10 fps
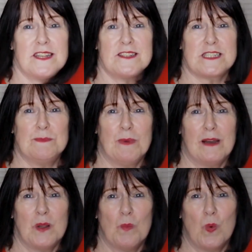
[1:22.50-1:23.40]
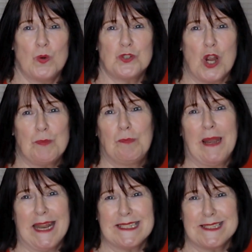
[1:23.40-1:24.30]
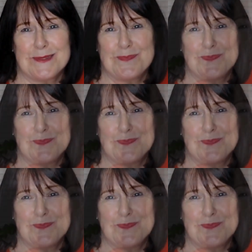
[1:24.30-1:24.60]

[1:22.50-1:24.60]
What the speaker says: into my wardrobe plans.